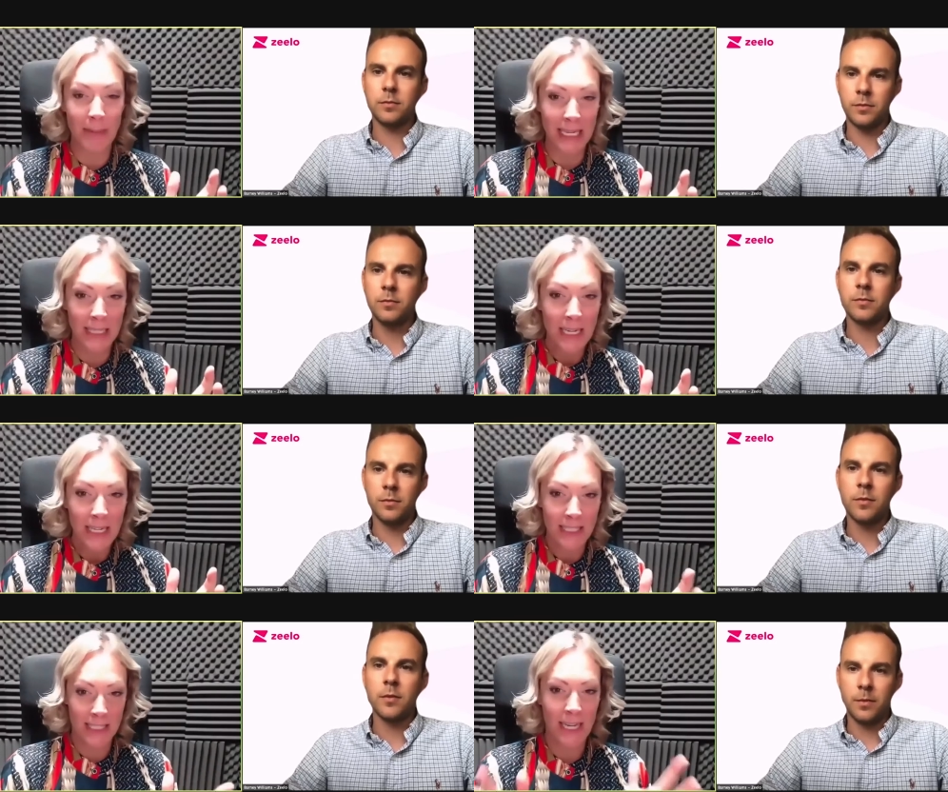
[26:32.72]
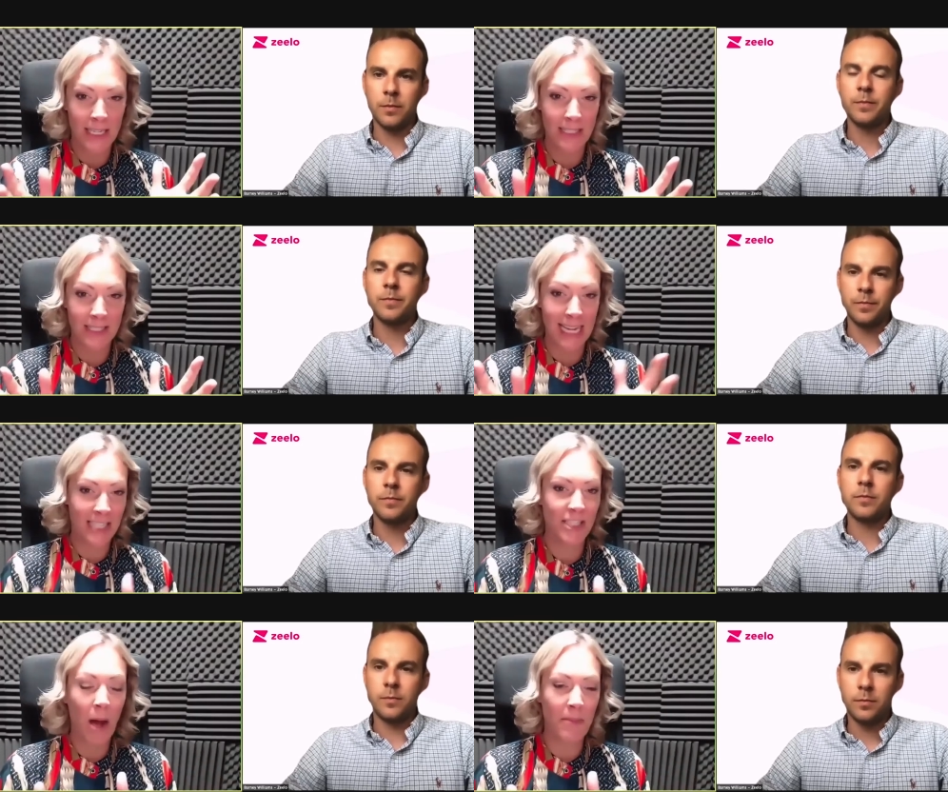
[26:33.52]
Speaker 1: be to, uh, to
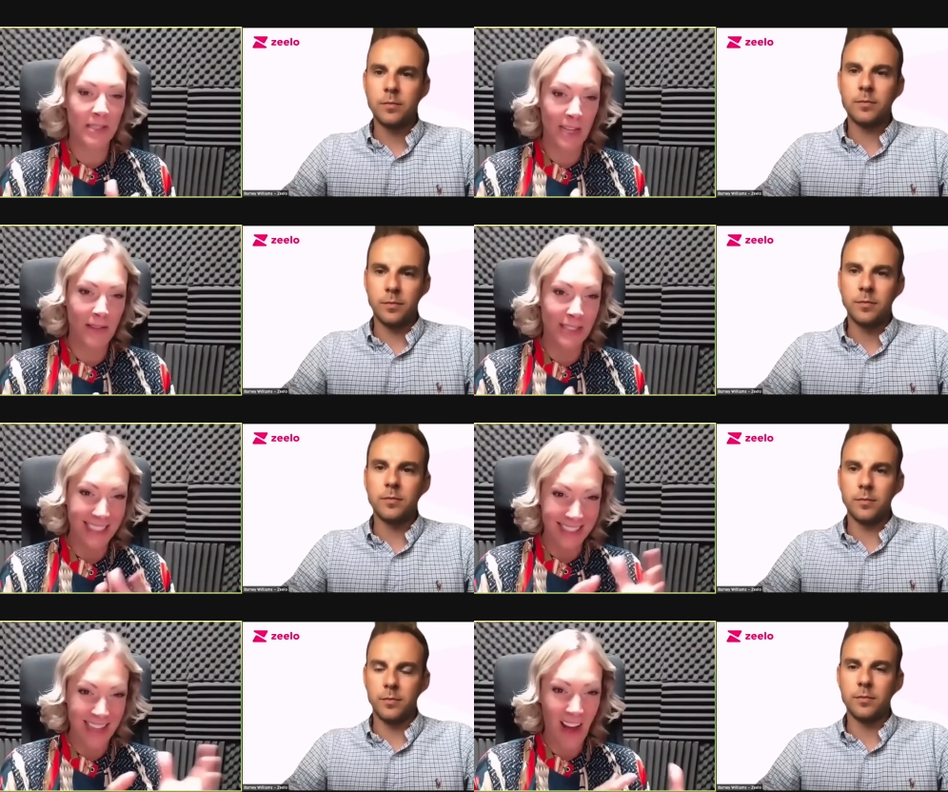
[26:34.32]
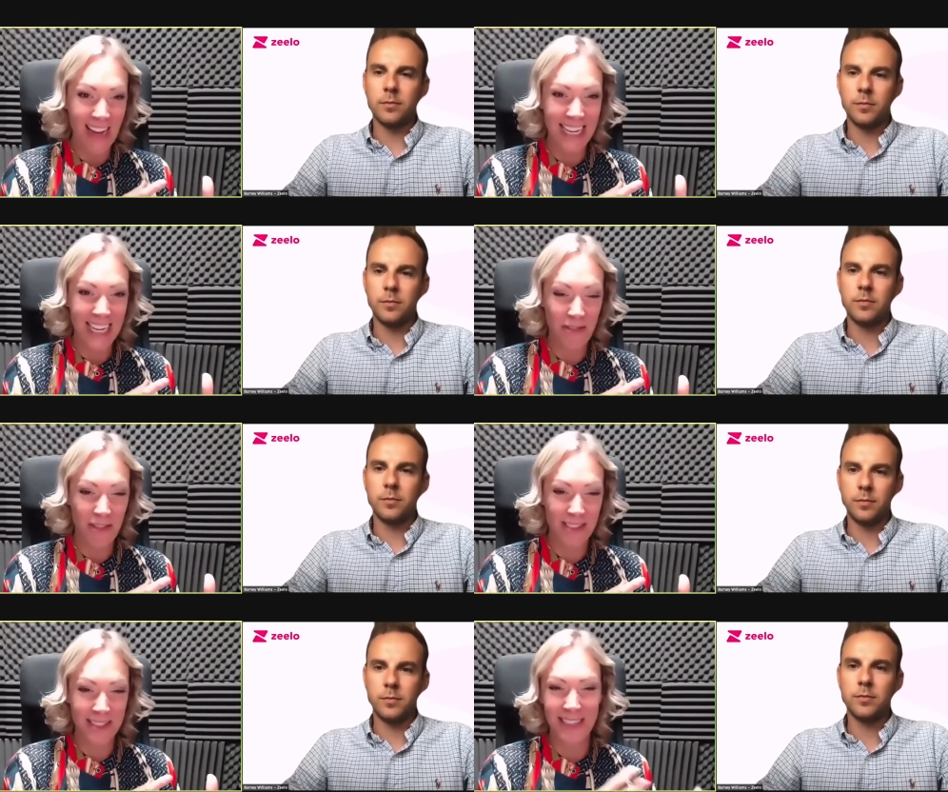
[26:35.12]
set up the services that I need?
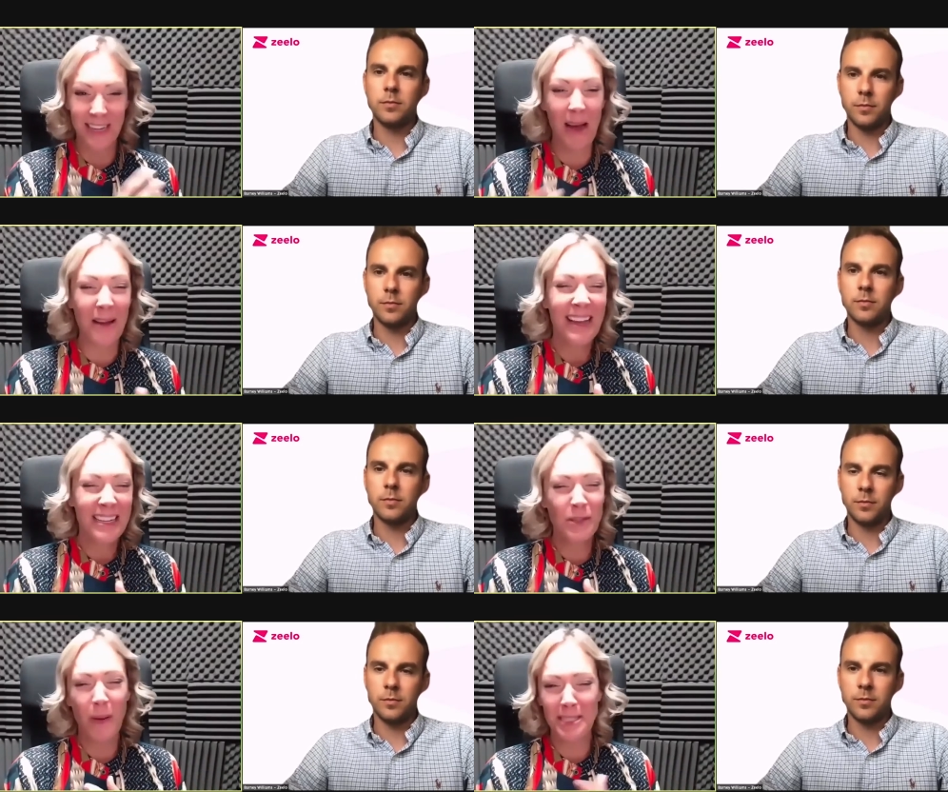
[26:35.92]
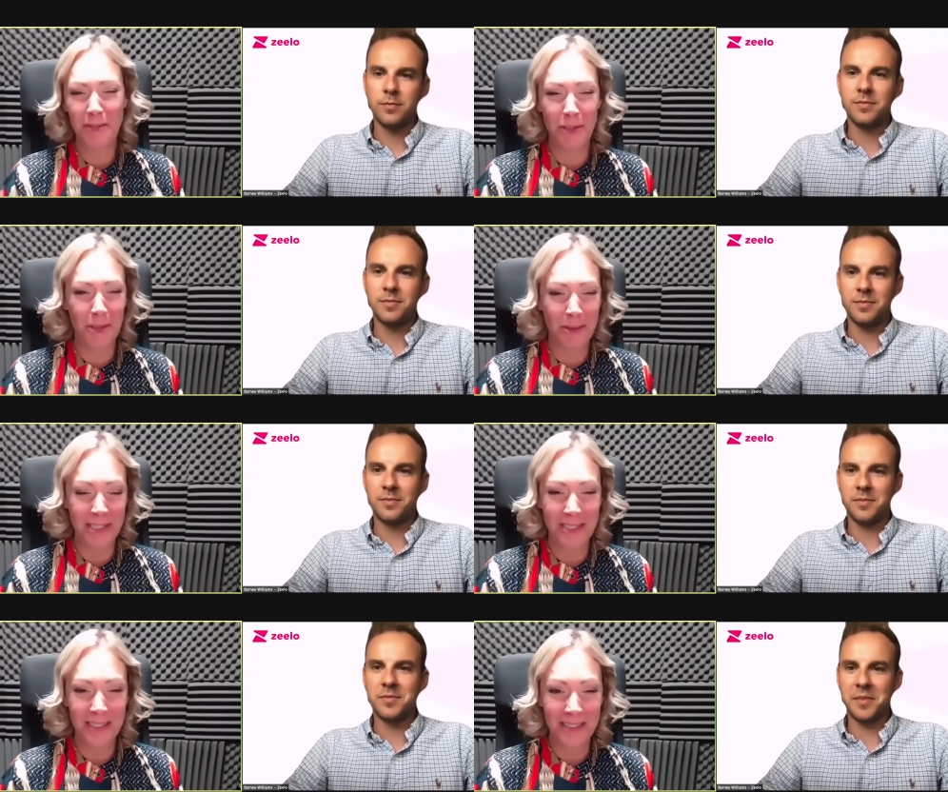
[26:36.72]
For instance, I, I, it's quite a difficult
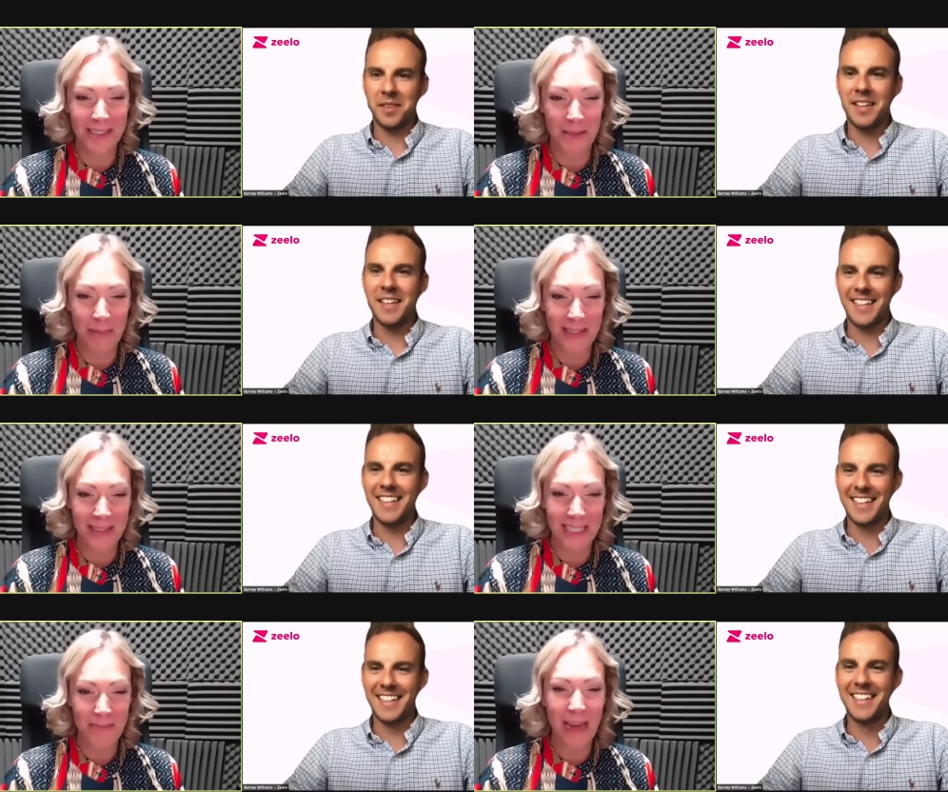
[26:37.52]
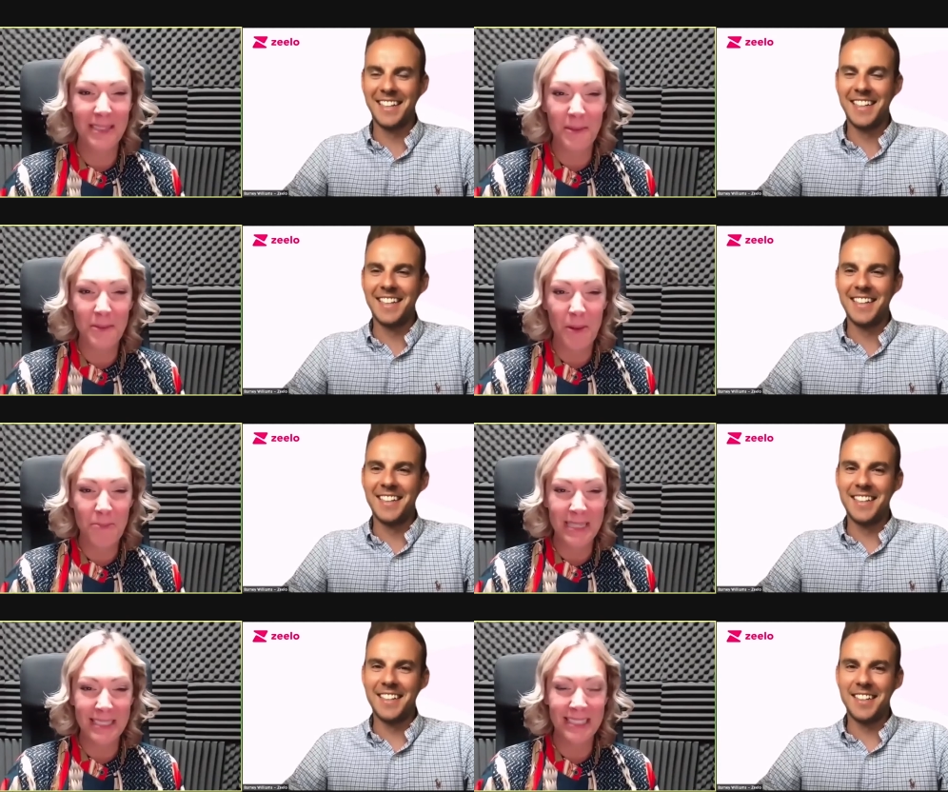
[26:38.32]
question because I suppose it depends on
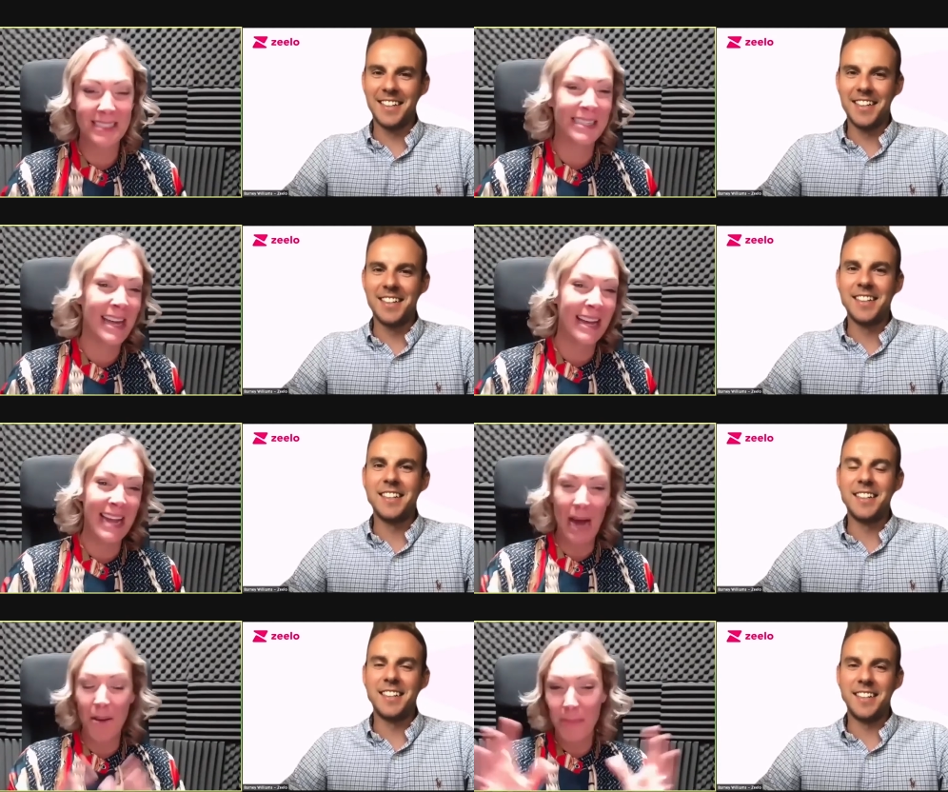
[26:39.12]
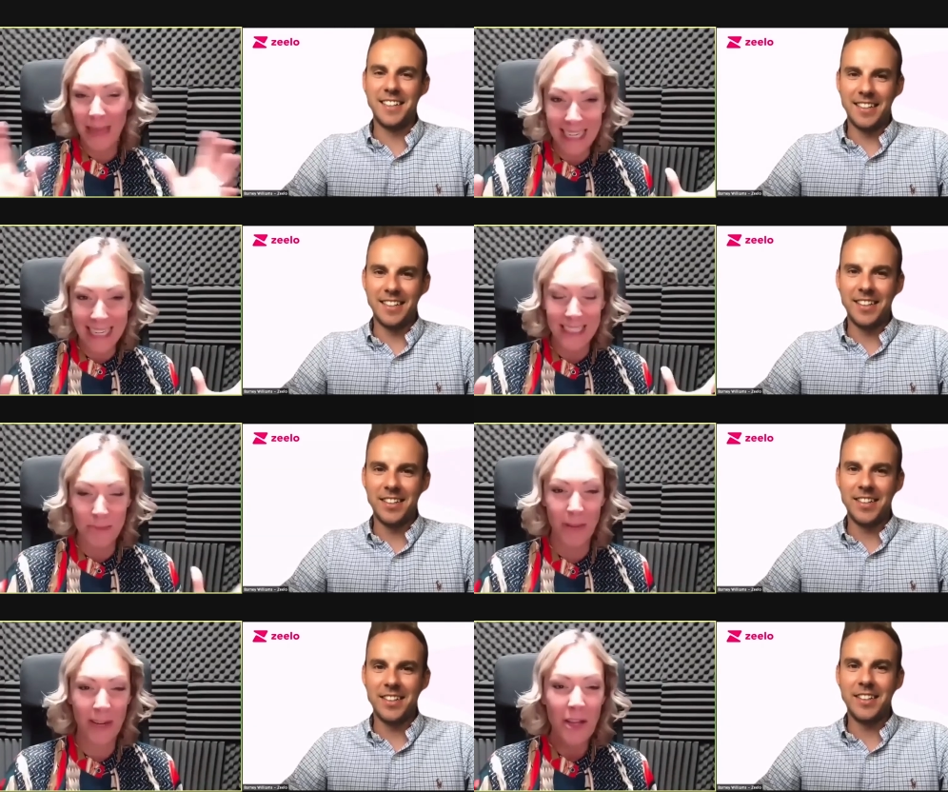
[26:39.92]
what business and, and how big it
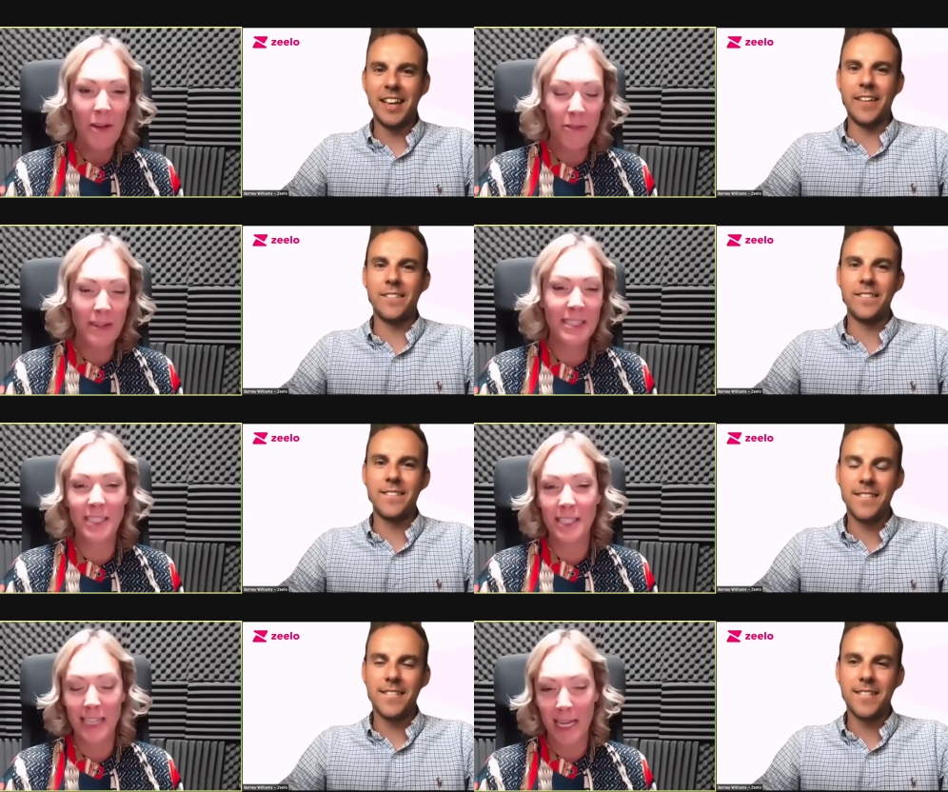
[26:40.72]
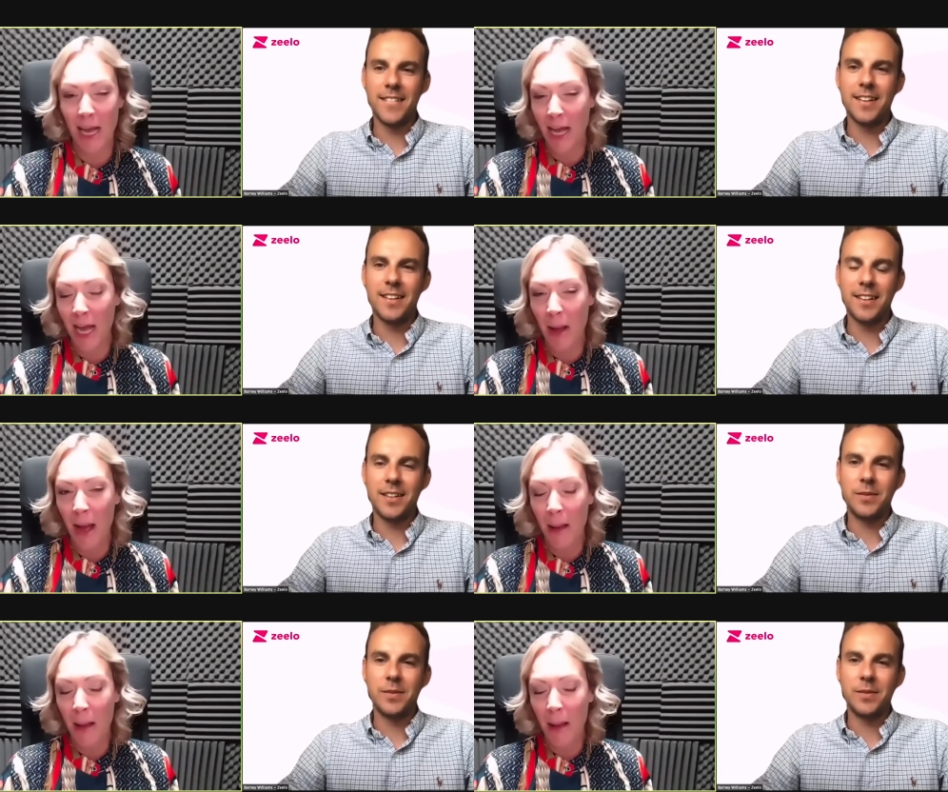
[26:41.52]
is. But yeah. for instance, say a, a,